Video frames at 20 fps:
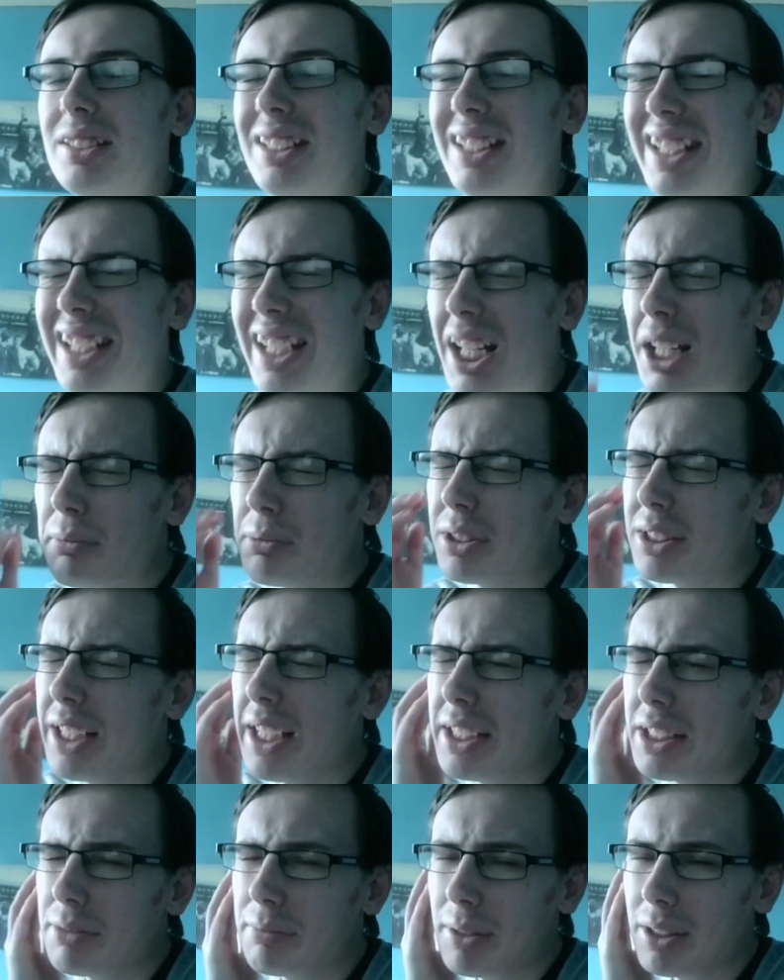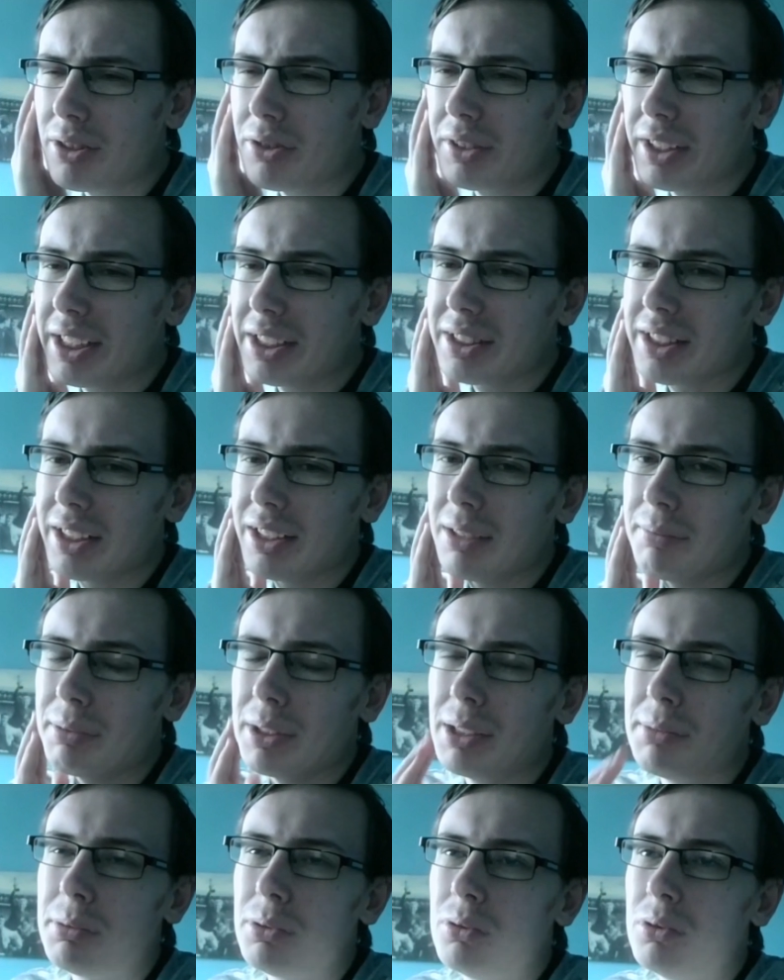upsets me to an extent that
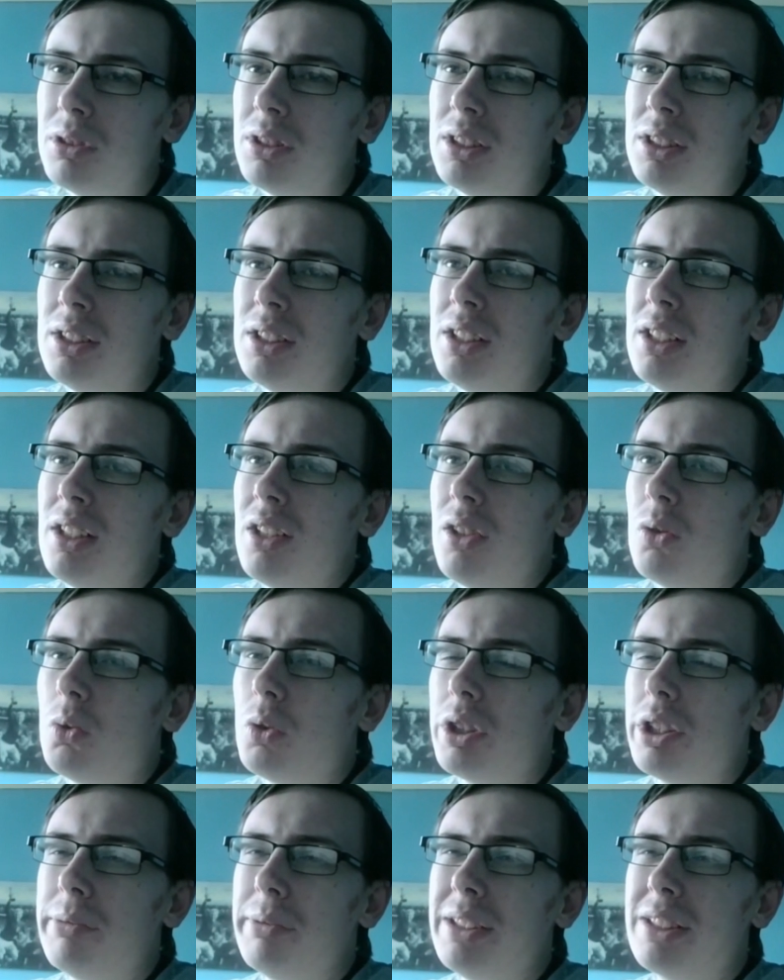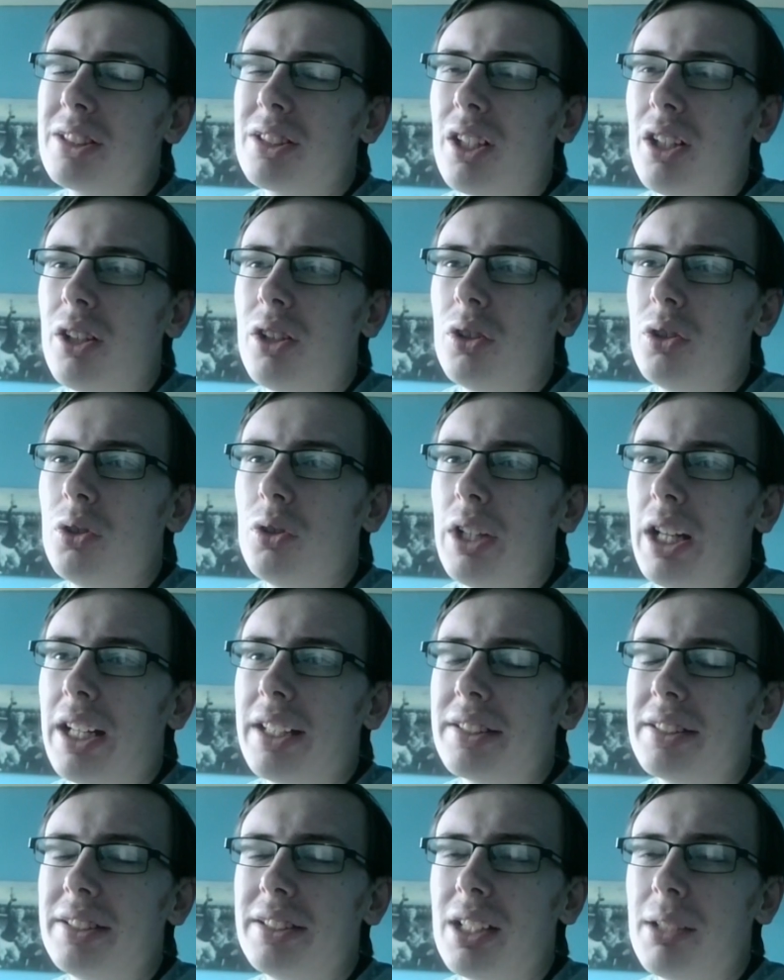people want to be so
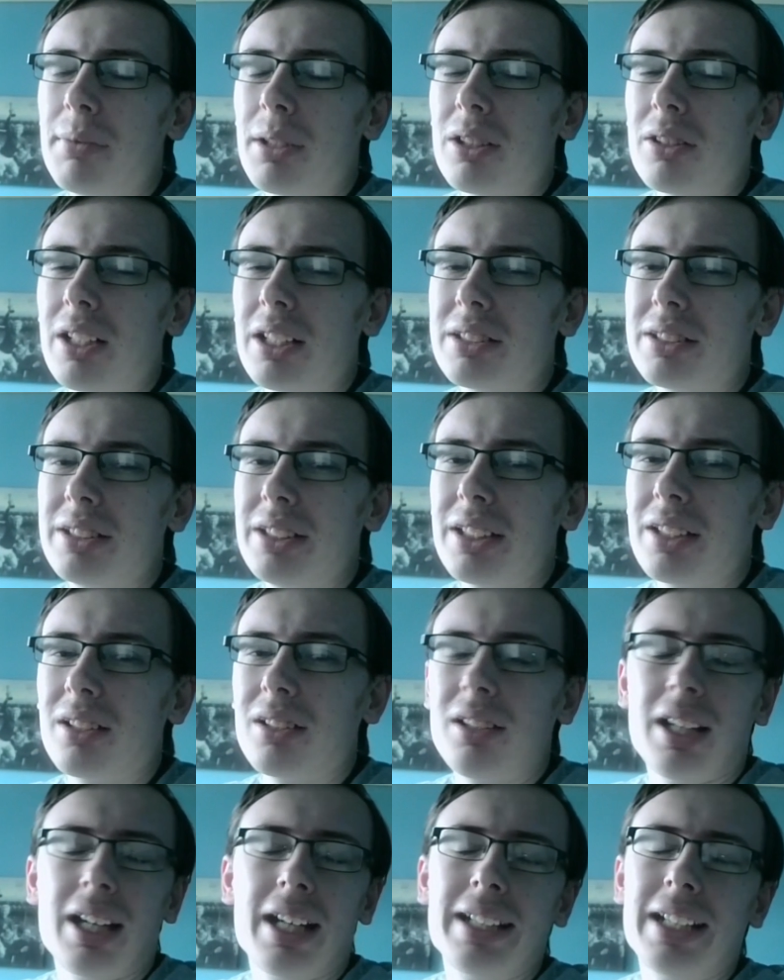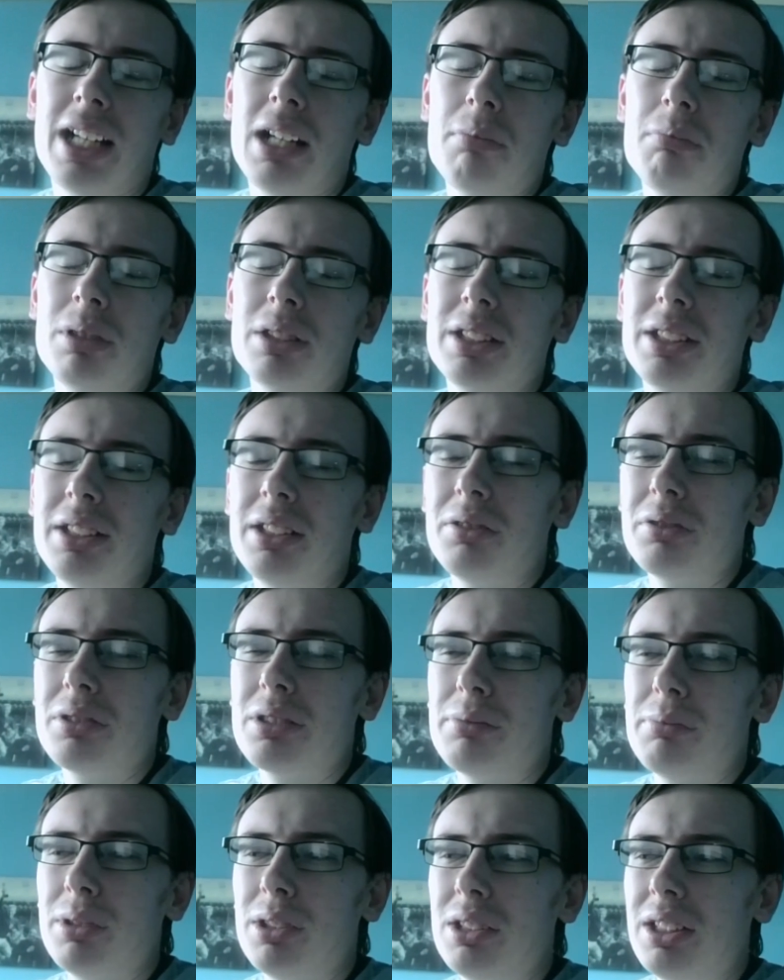anti-democratic like that, but then
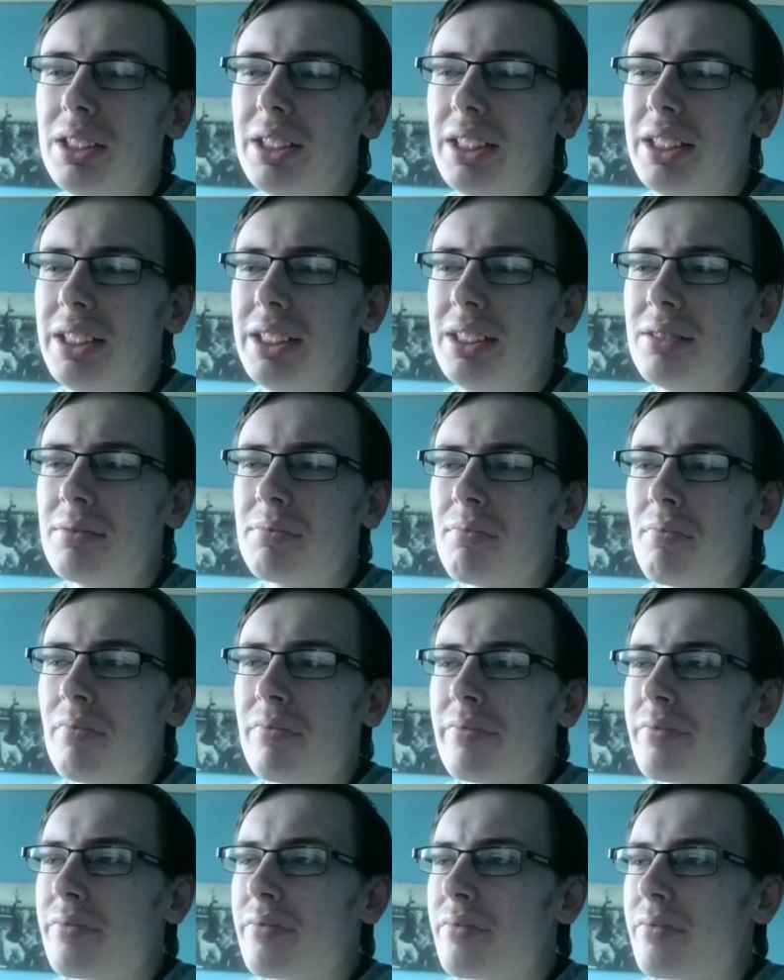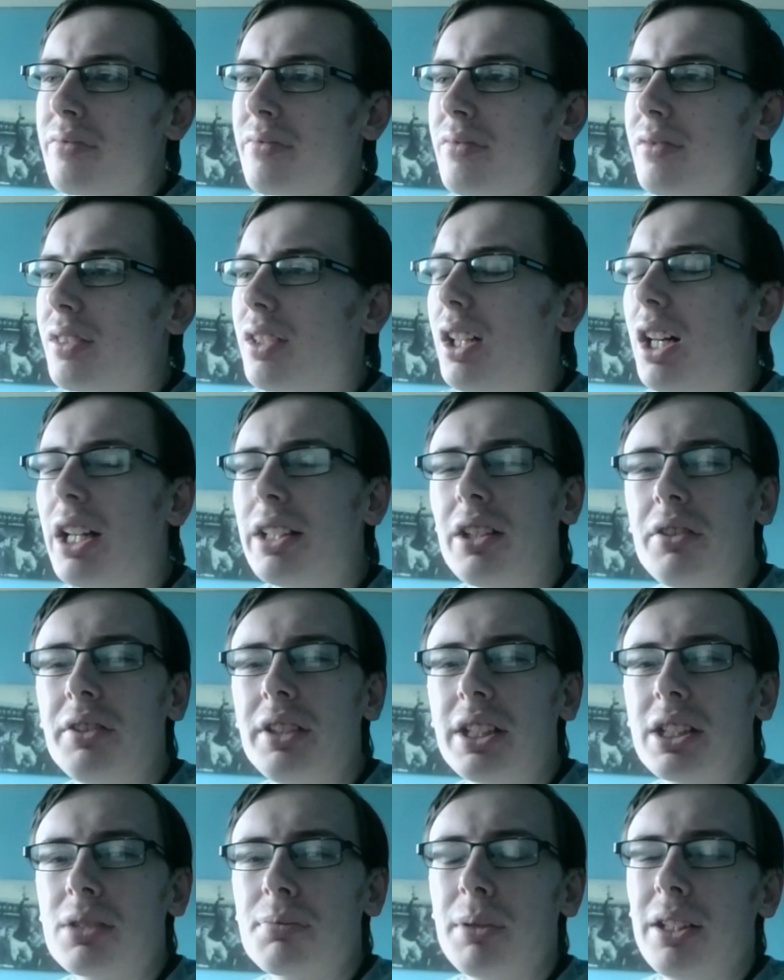ultimately, I
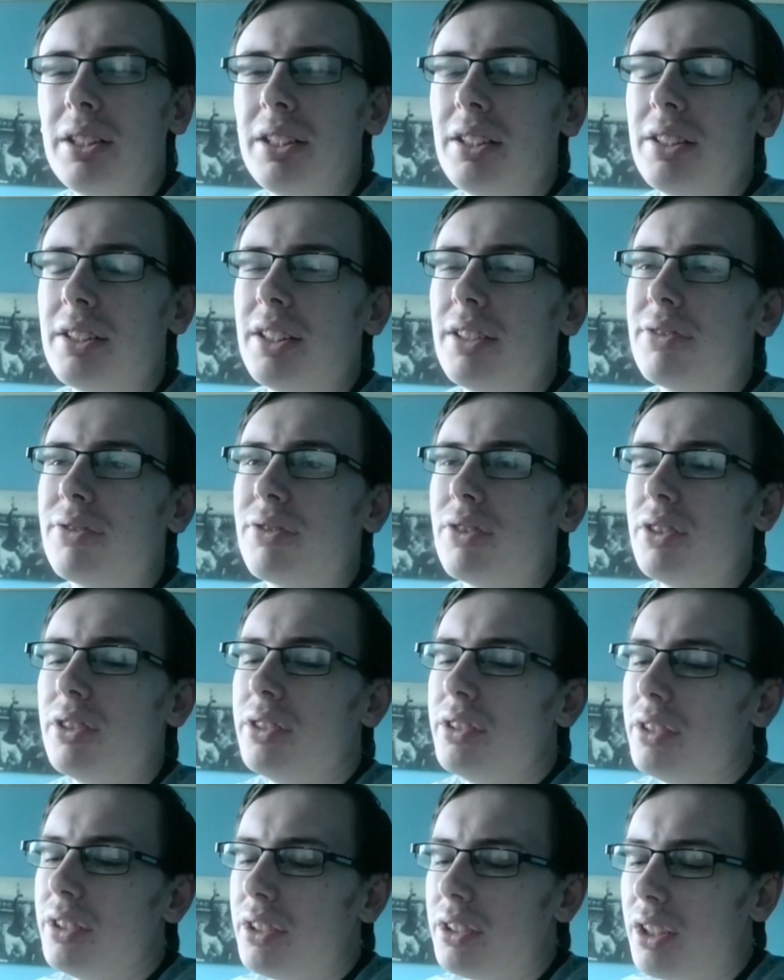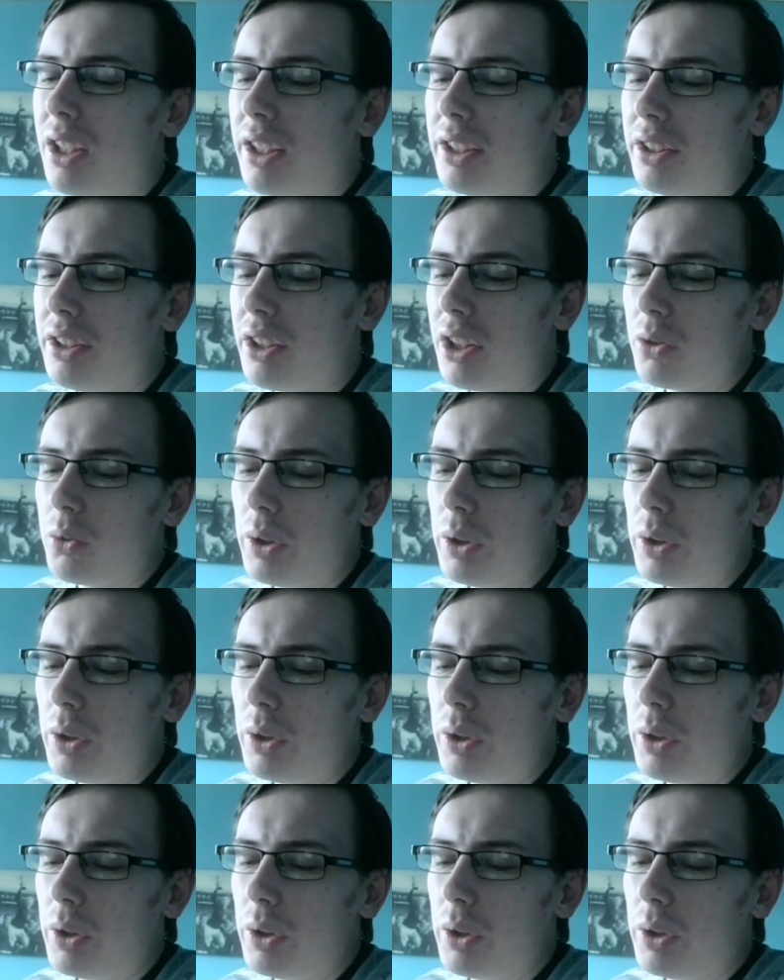don't expect any different. Like, you know,